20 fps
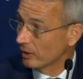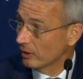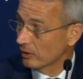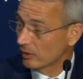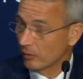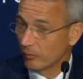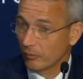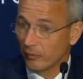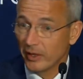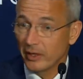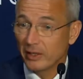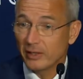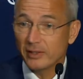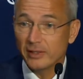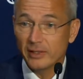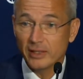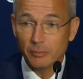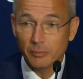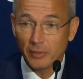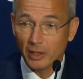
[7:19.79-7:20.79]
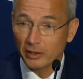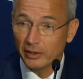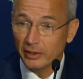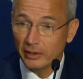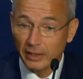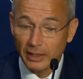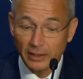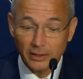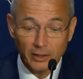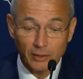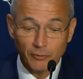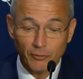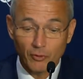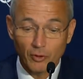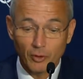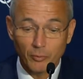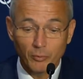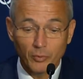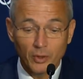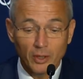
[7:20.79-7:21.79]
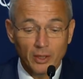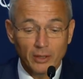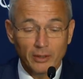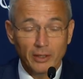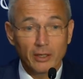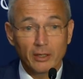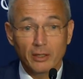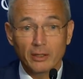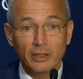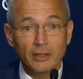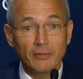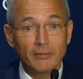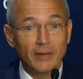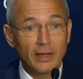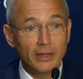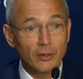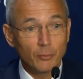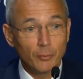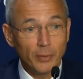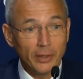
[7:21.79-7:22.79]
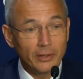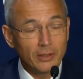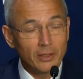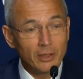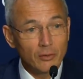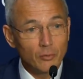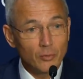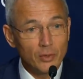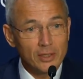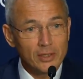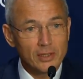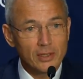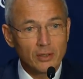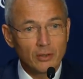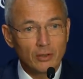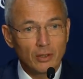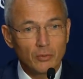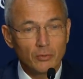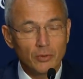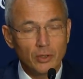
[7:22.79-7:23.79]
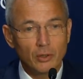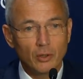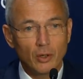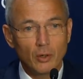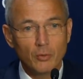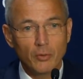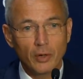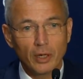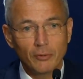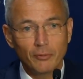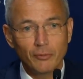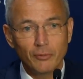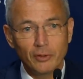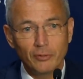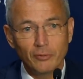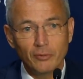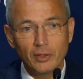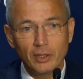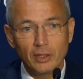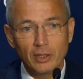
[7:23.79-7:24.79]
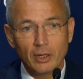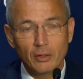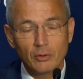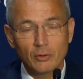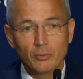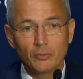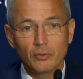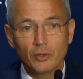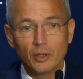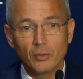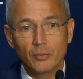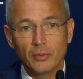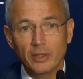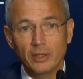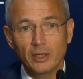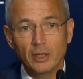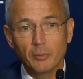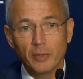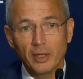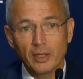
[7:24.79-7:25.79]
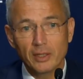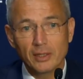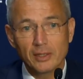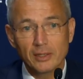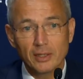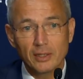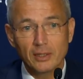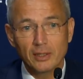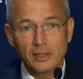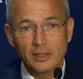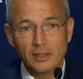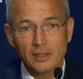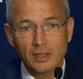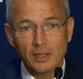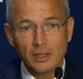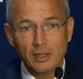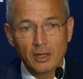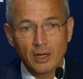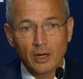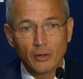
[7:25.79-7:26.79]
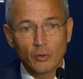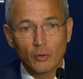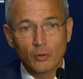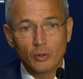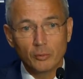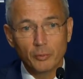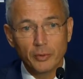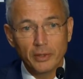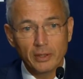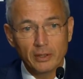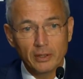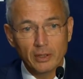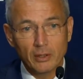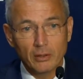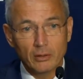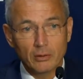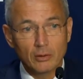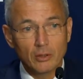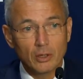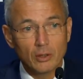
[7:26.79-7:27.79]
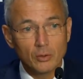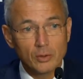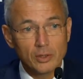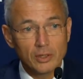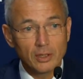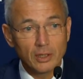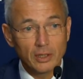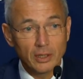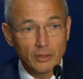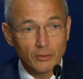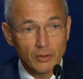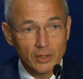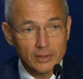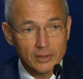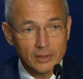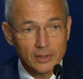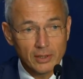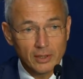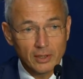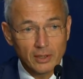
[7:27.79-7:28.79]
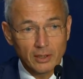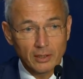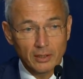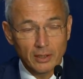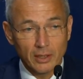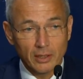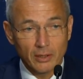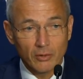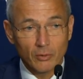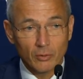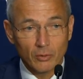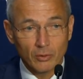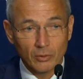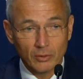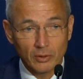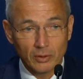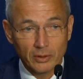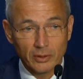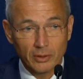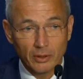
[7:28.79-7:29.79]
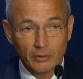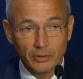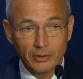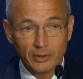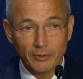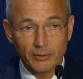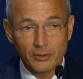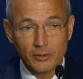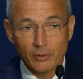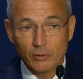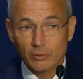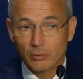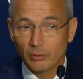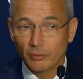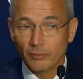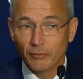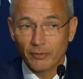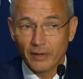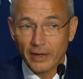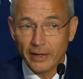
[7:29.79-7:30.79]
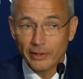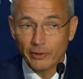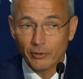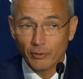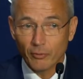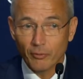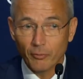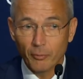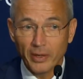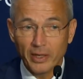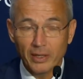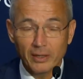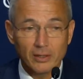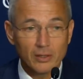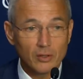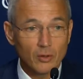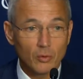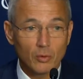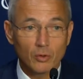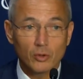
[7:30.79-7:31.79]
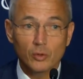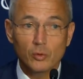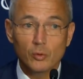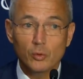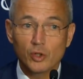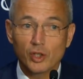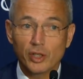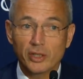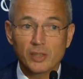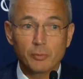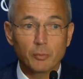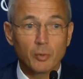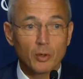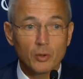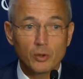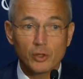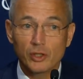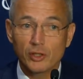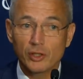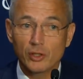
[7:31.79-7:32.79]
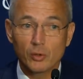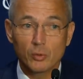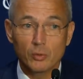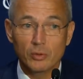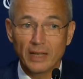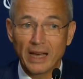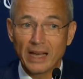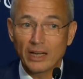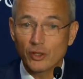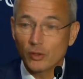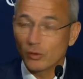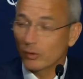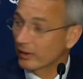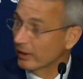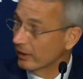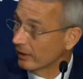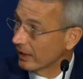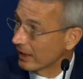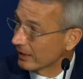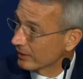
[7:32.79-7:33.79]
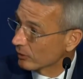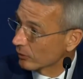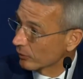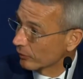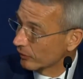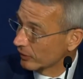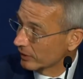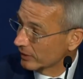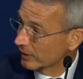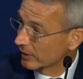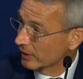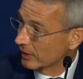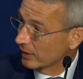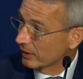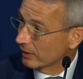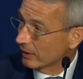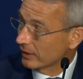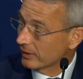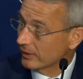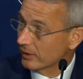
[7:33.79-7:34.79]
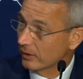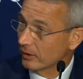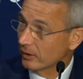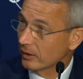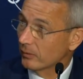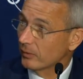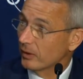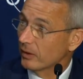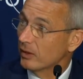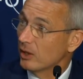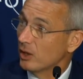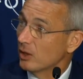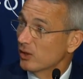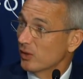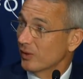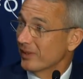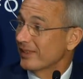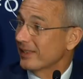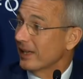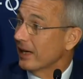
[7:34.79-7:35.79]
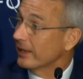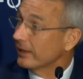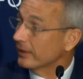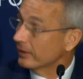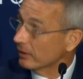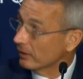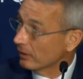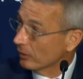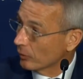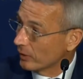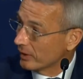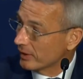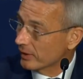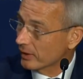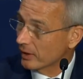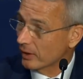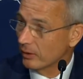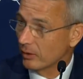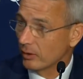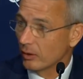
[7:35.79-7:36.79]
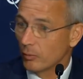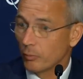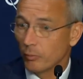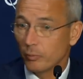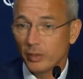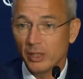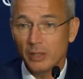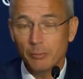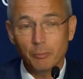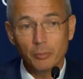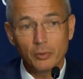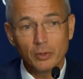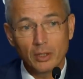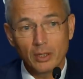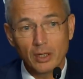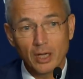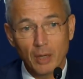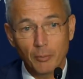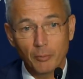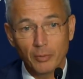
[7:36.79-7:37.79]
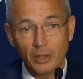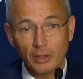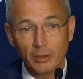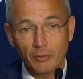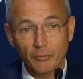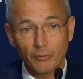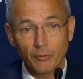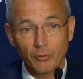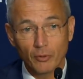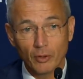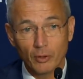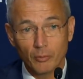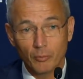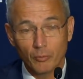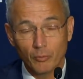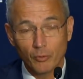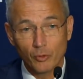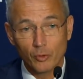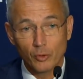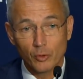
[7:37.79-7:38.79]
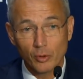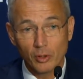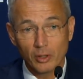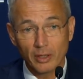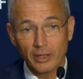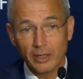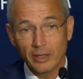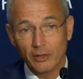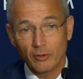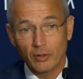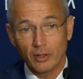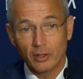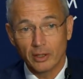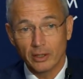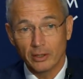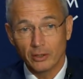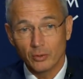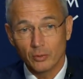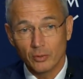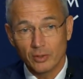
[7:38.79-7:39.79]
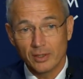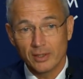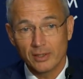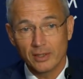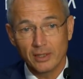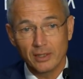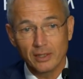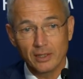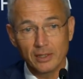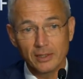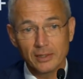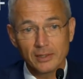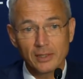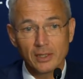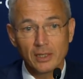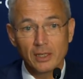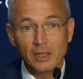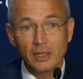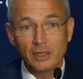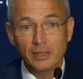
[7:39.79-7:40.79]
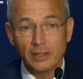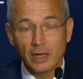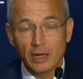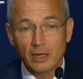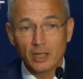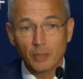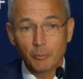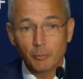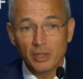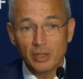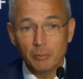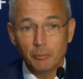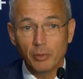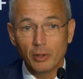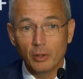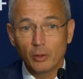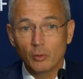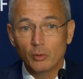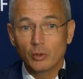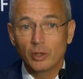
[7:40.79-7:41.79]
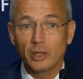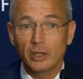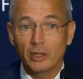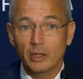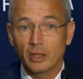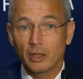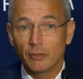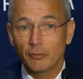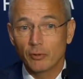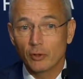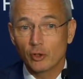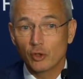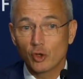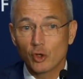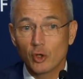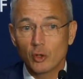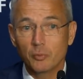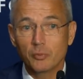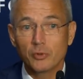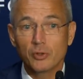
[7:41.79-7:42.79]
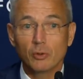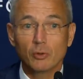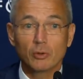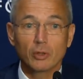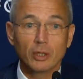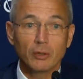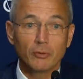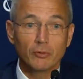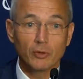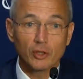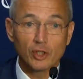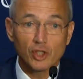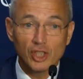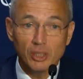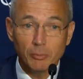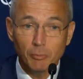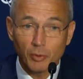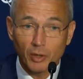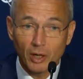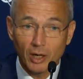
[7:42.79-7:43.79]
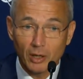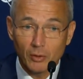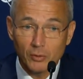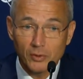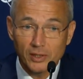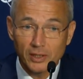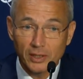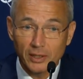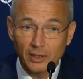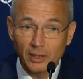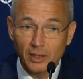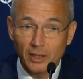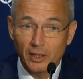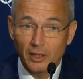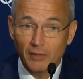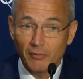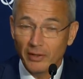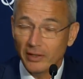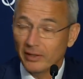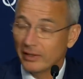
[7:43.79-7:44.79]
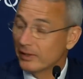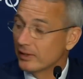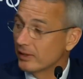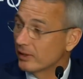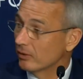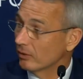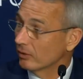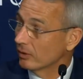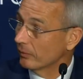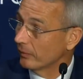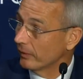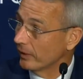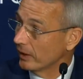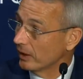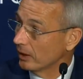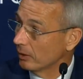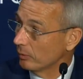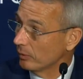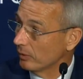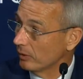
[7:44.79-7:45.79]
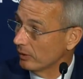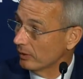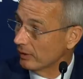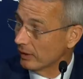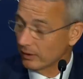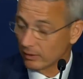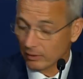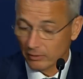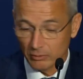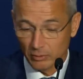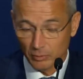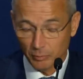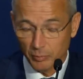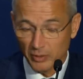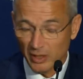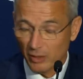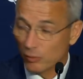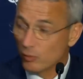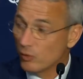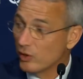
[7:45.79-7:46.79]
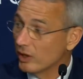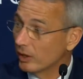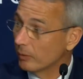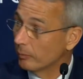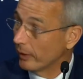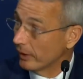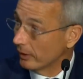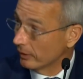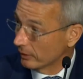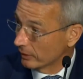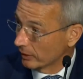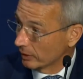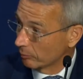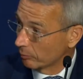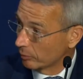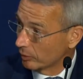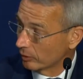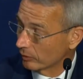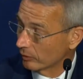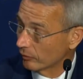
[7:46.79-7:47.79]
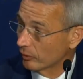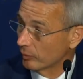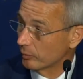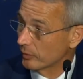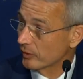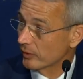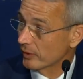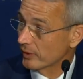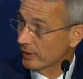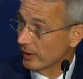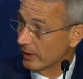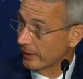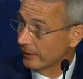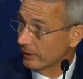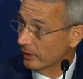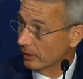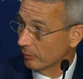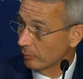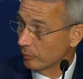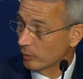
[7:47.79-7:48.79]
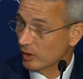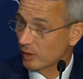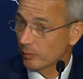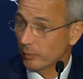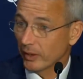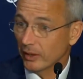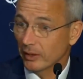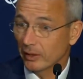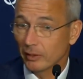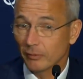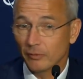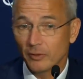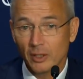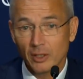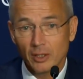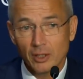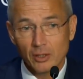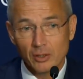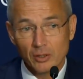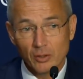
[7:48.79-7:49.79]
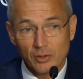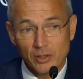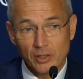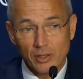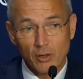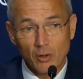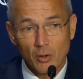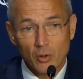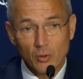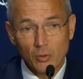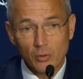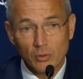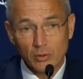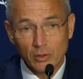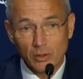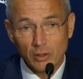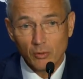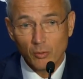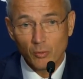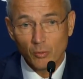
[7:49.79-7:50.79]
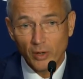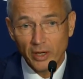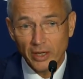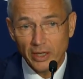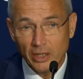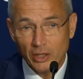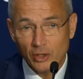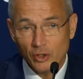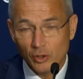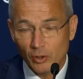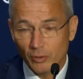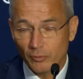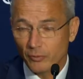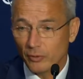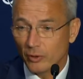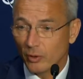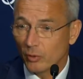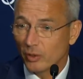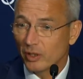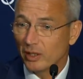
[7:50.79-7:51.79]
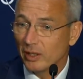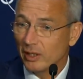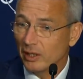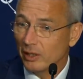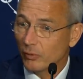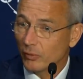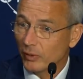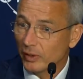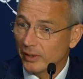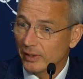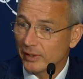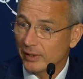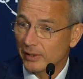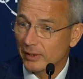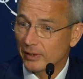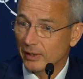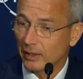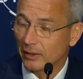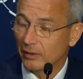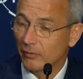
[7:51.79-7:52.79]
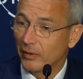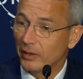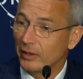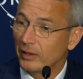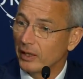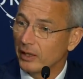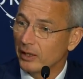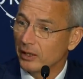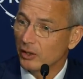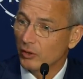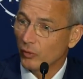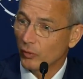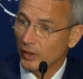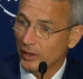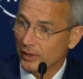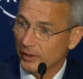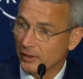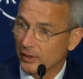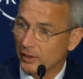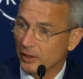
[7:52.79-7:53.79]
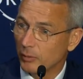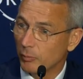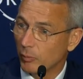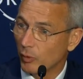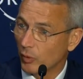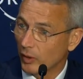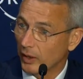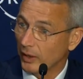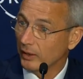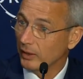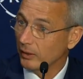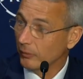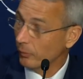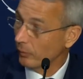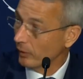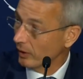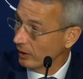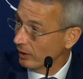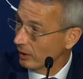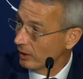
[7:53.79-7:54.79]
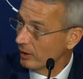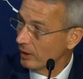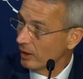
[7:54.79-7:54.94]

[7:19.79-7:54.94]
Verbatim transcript: So where's this money getting from? There are environmental risks. You know, we know that fifteen out of the twenty megacities are all built along coastal areas. They are all, you know, in the so-called fire of belt. So huge exposures to natural catastrophes. That's another one. Societal risk. You know, people coming from rural area into the cities. Younger people looking uh, for jobs, looking for cheaper housing. When this is not available, that could be a real melting pot from a societal perspective. So it's a whole range of, you know, key risks that when they are addressed in the proactive way,